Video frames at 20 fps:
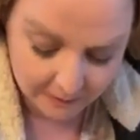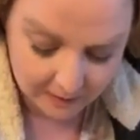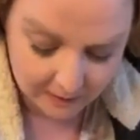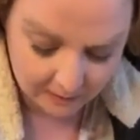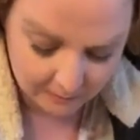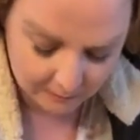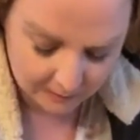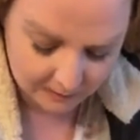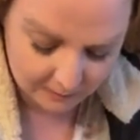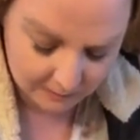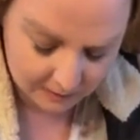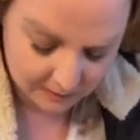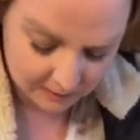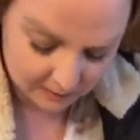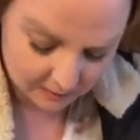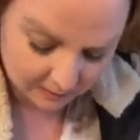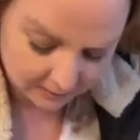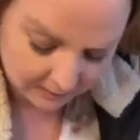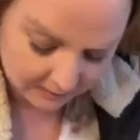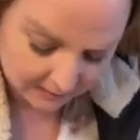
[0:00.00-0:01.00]
But when I'm
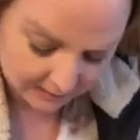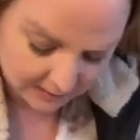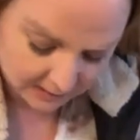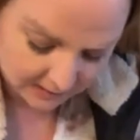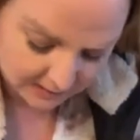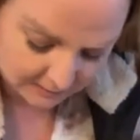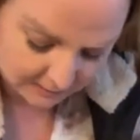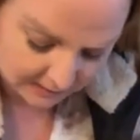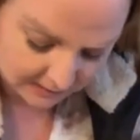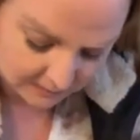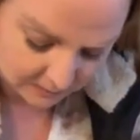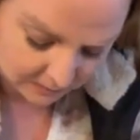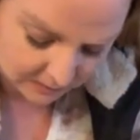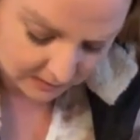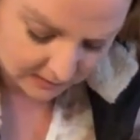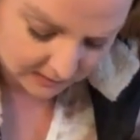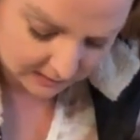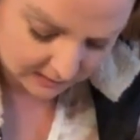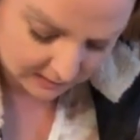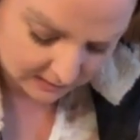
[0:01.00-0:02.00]
here, it just makes
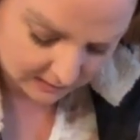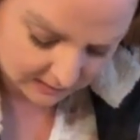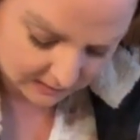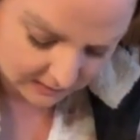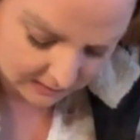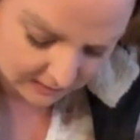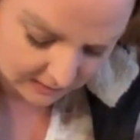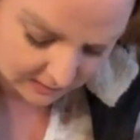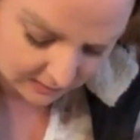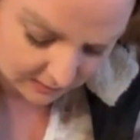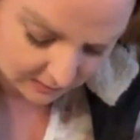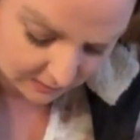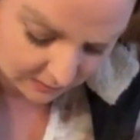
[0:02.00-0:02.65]
more sense